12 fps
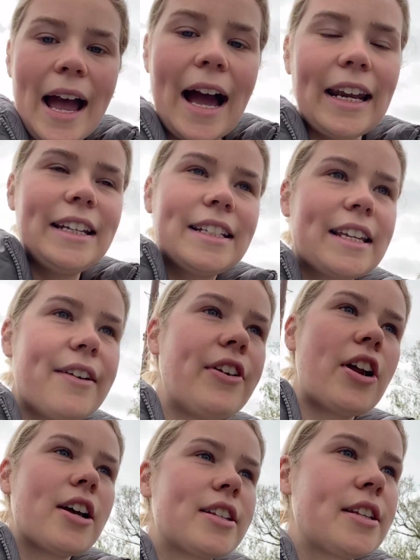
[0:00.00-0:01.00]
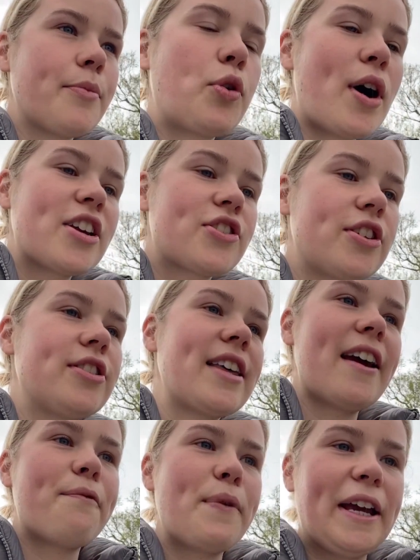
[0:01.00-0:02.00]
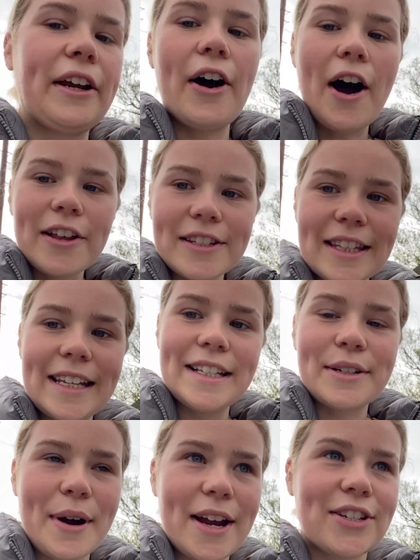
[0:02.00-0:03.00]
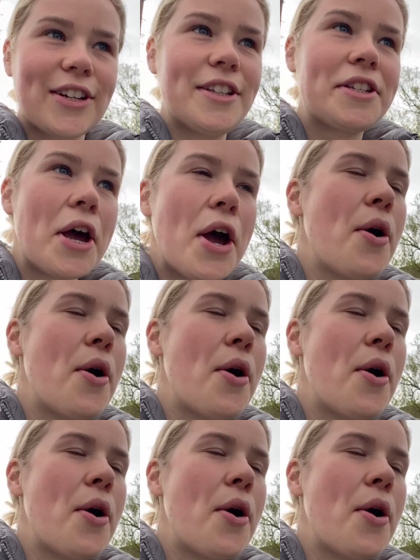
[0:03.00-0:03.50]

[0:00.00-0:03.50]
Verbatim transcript: And he's given us some questions that if we can answer these questions,